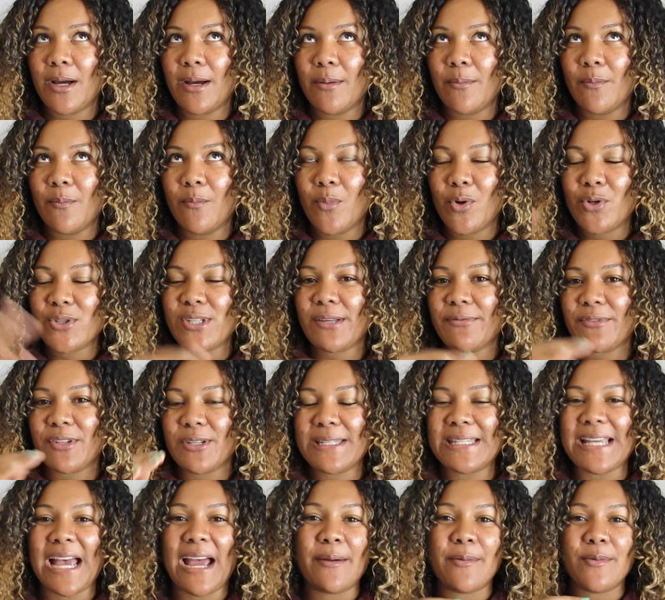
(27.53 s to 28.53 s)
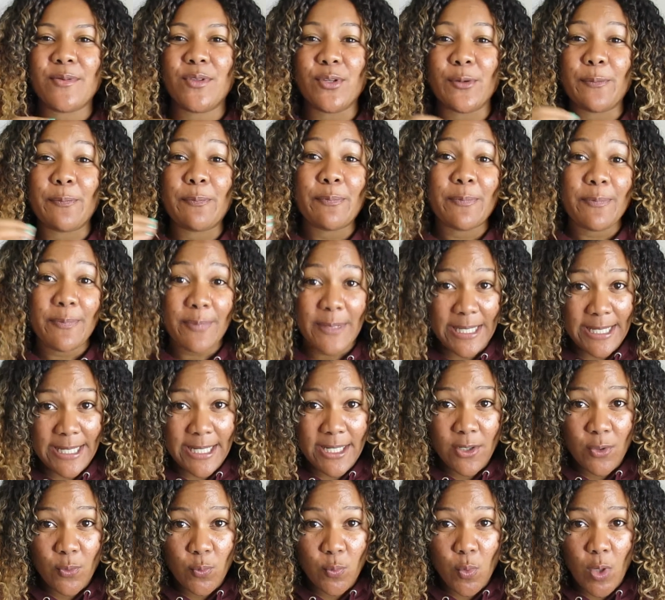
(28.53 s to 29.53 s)
Most of the time the
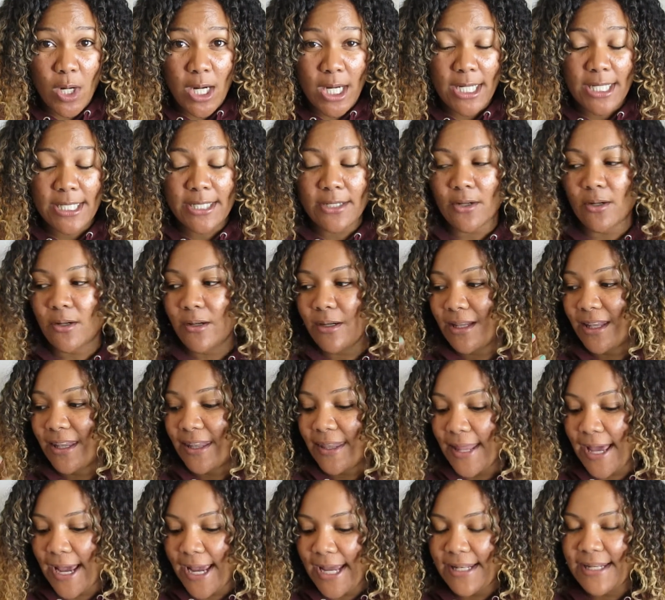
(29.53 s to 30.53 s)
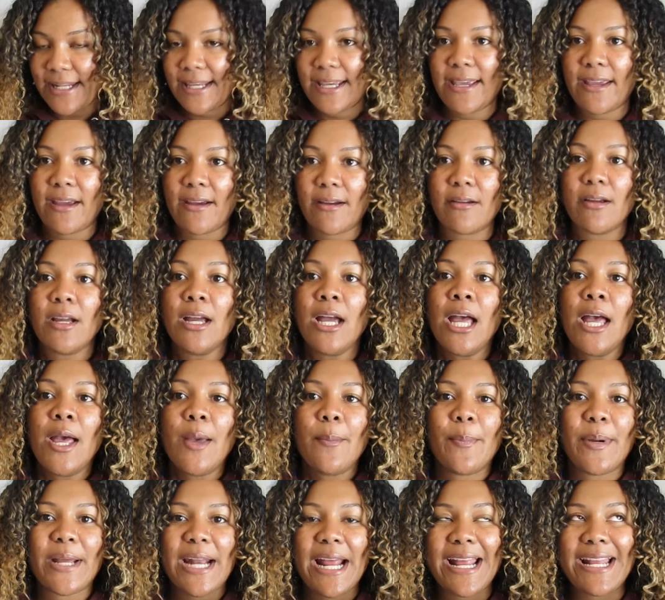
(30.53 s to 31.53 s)
pink one on light hair,
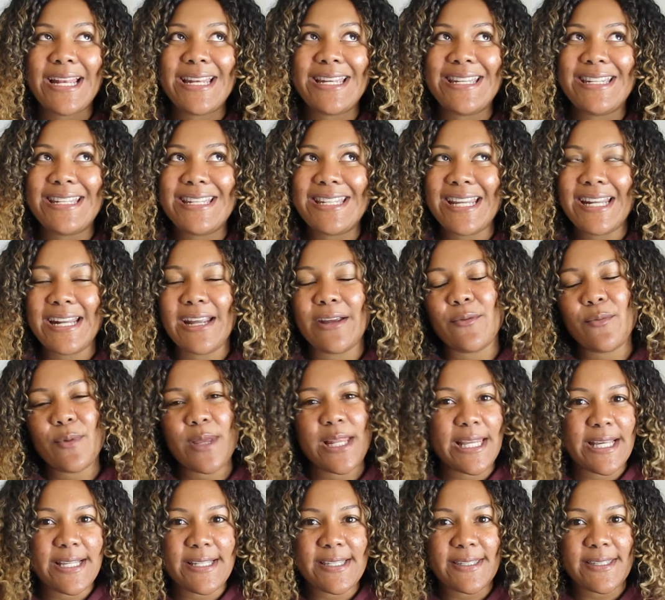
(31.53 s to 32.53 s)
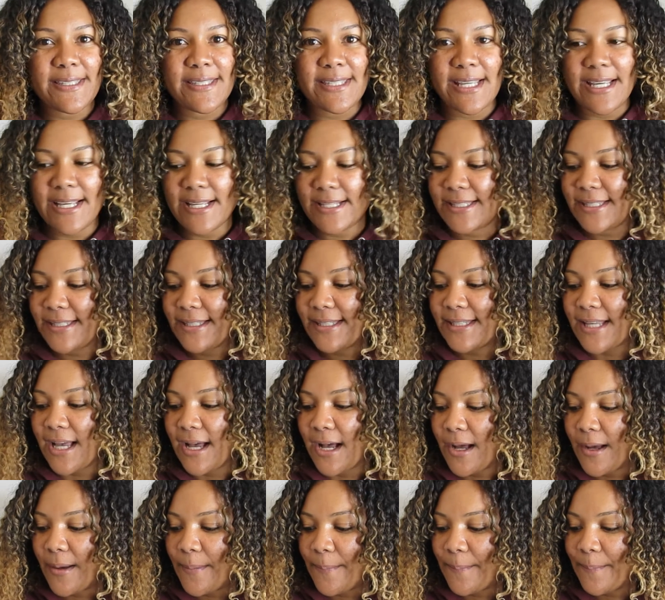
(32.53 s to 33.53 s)
but I didn't really see
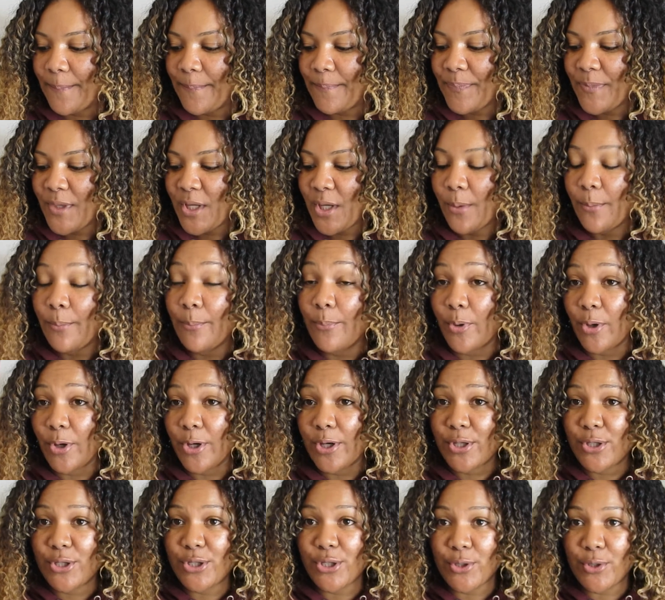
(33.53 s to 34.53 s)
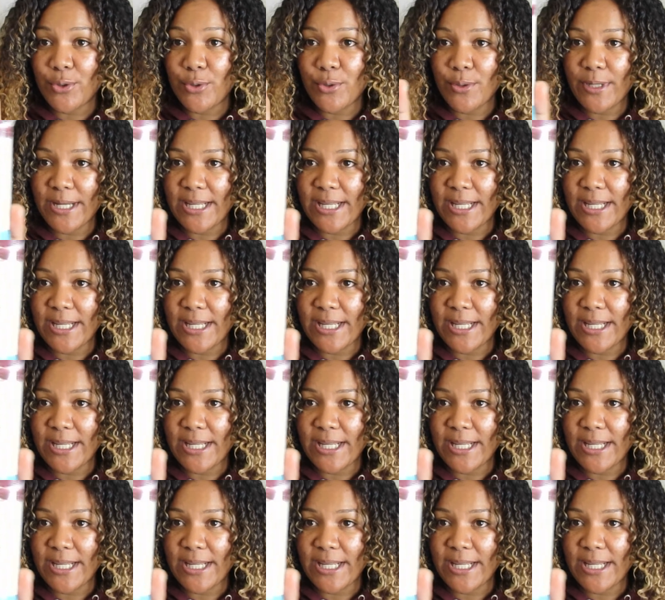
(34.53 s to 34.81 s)
some Bordeaux.